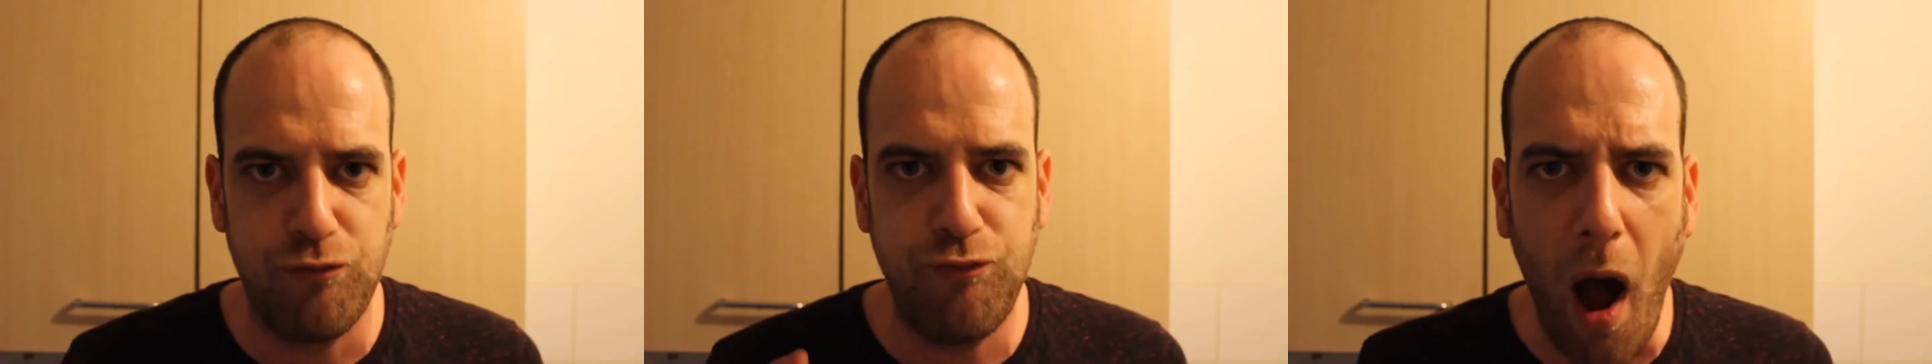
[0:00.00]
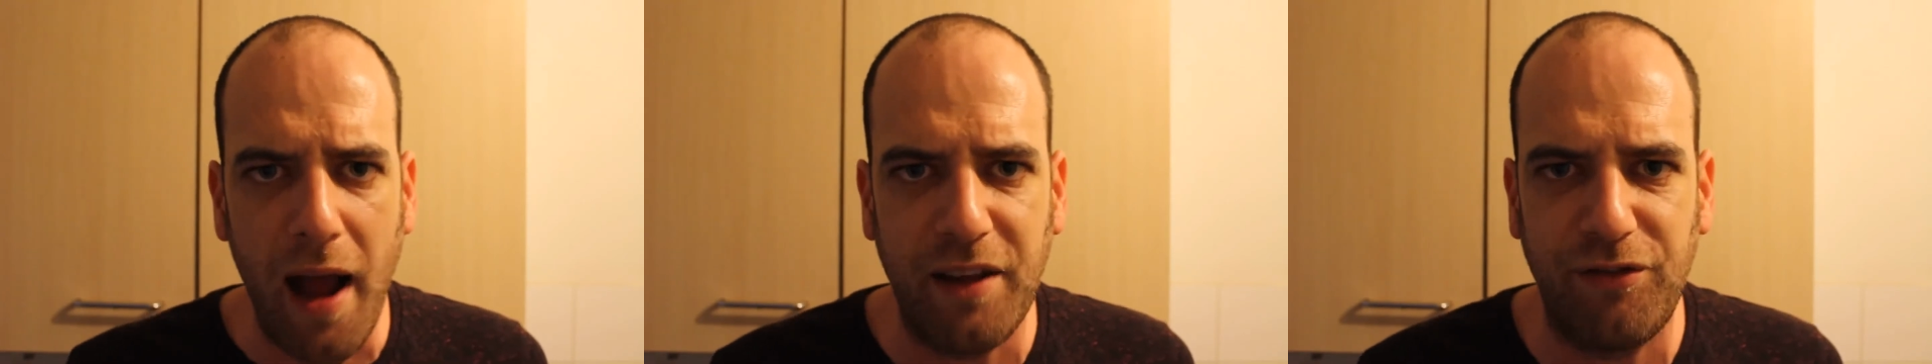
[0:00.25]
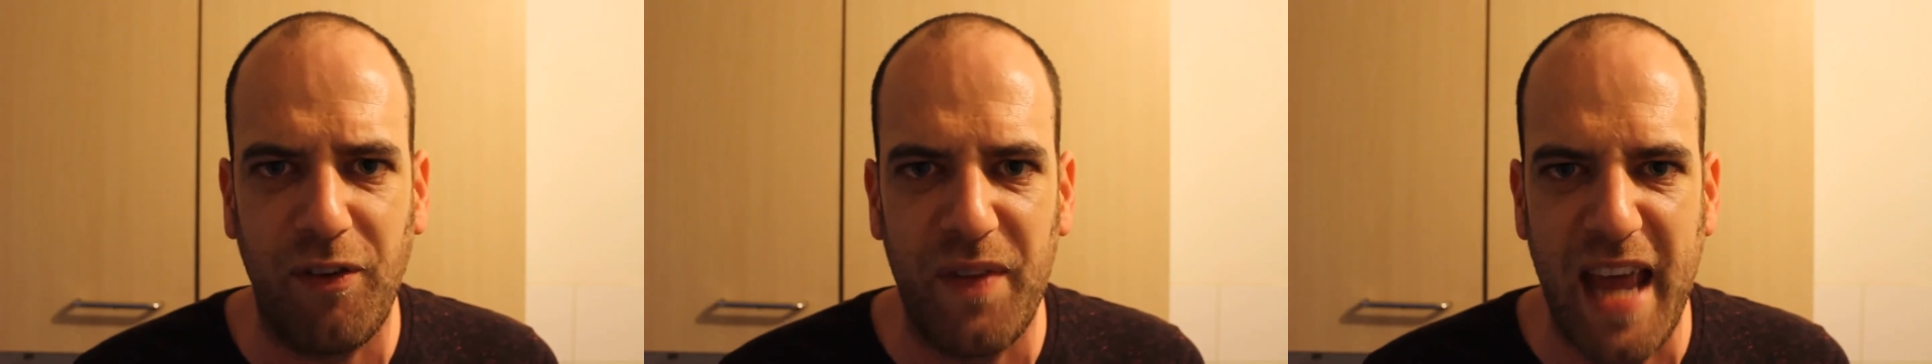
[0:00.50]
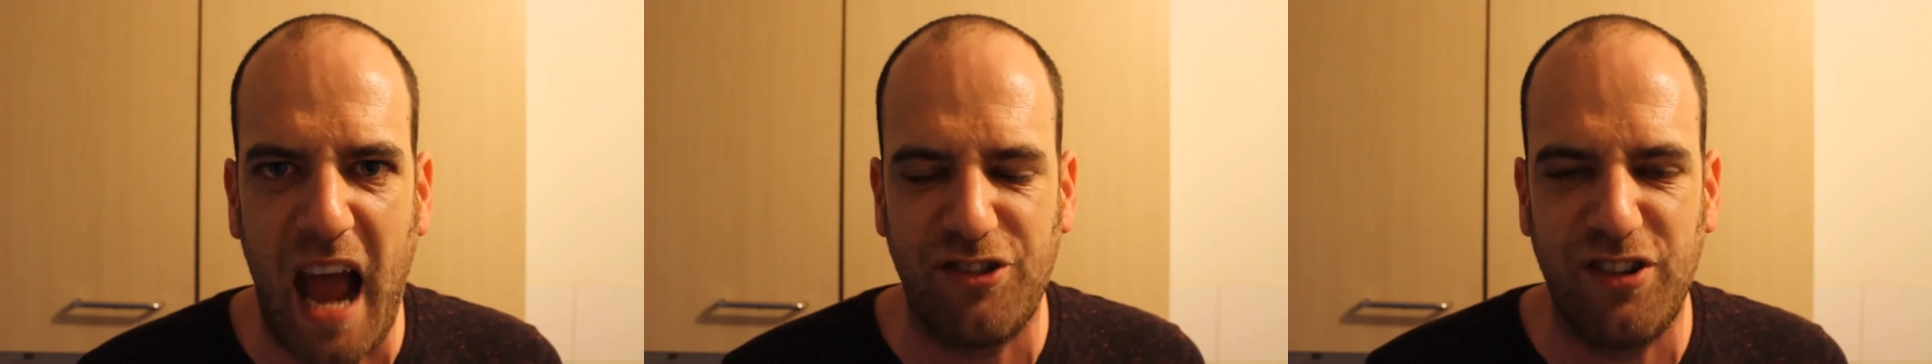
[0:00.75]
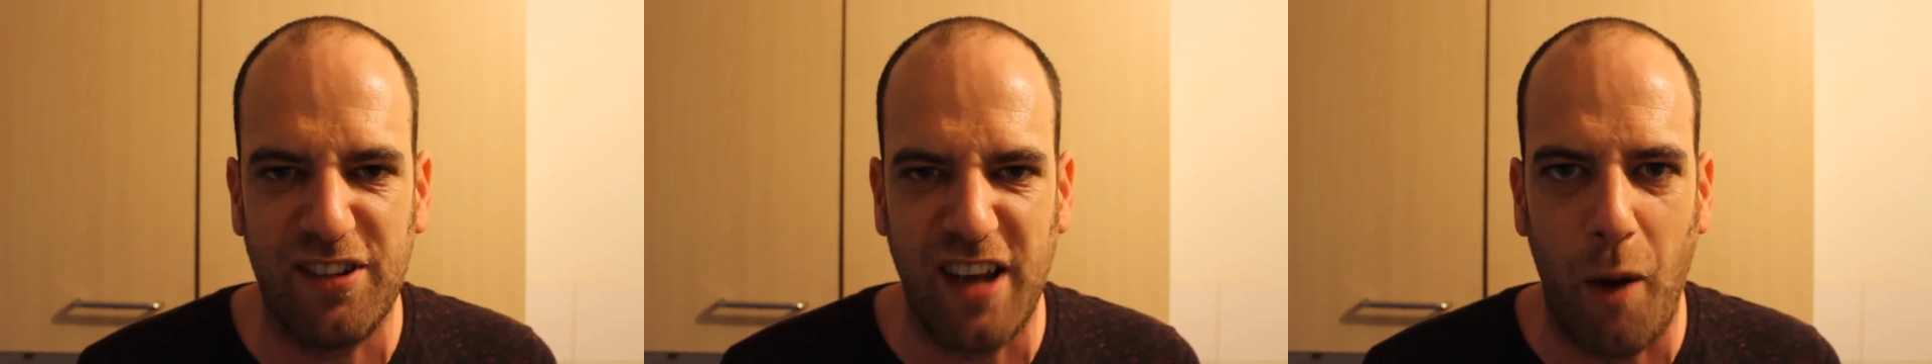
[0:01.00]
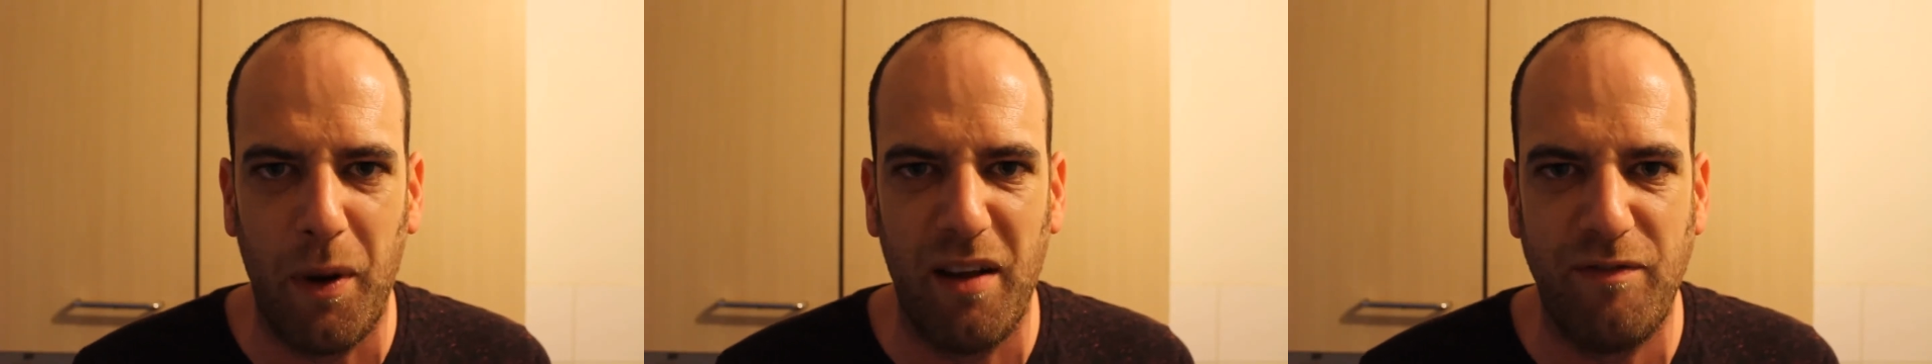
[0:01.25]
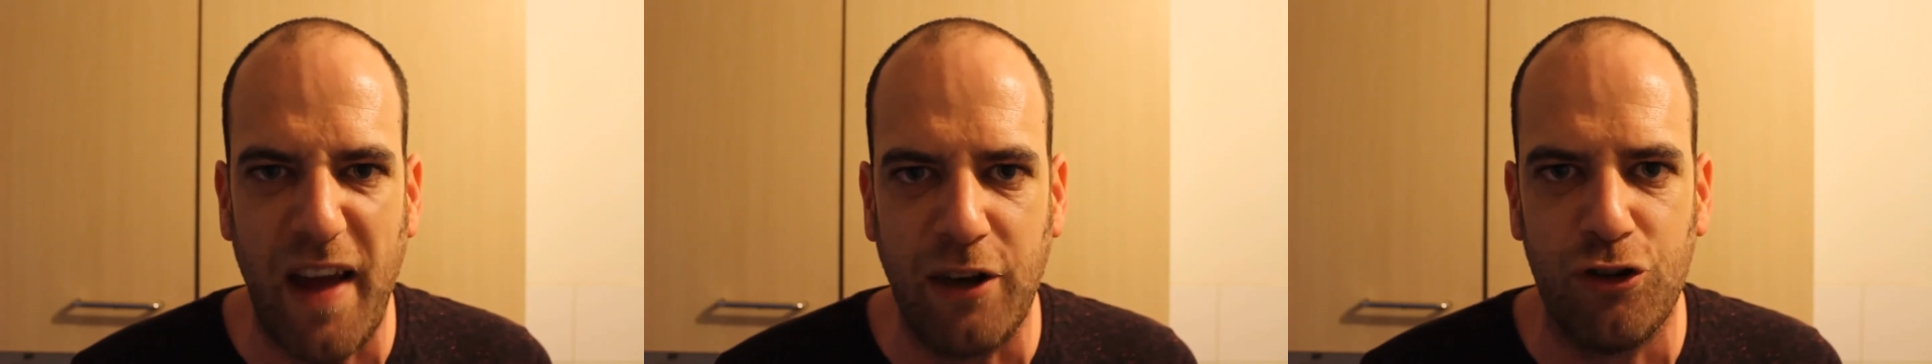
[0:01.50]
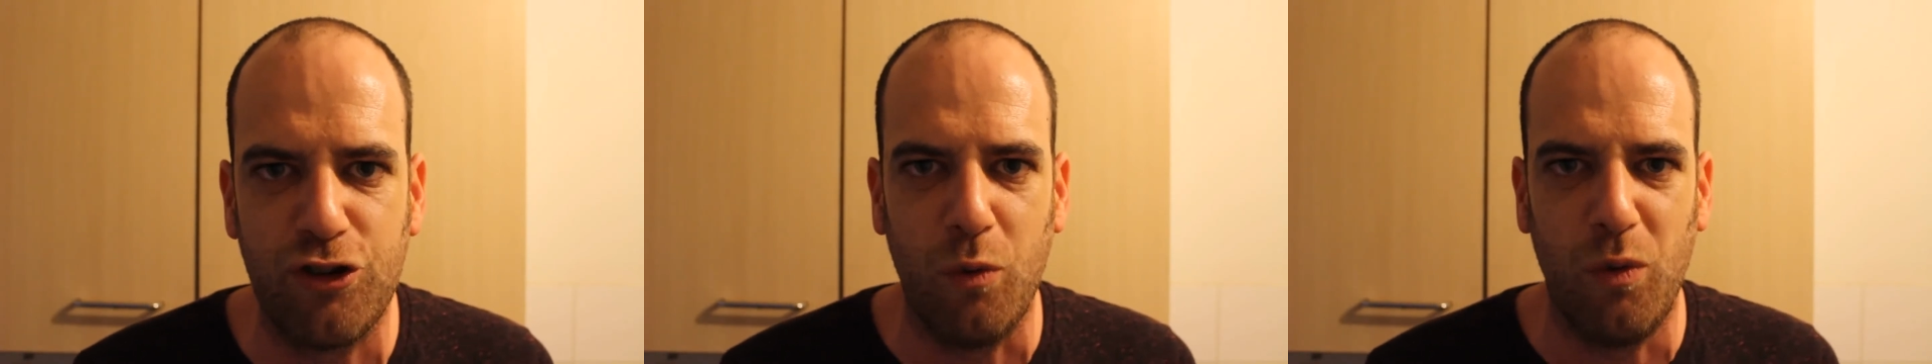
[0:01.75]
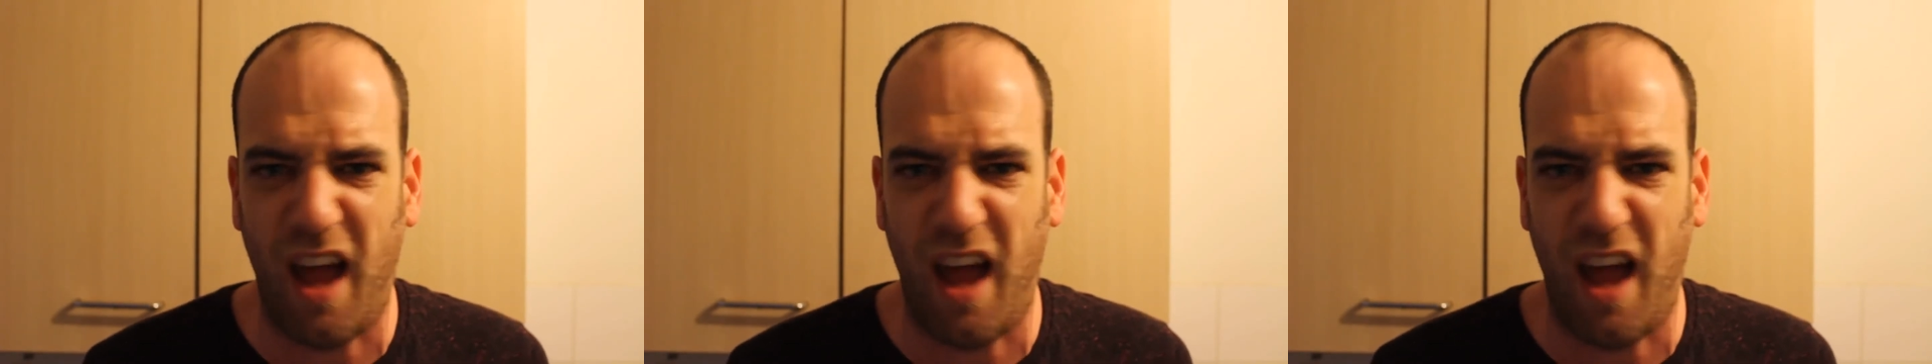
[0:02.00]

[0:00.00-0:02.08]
rise from the ashes and I will avenge you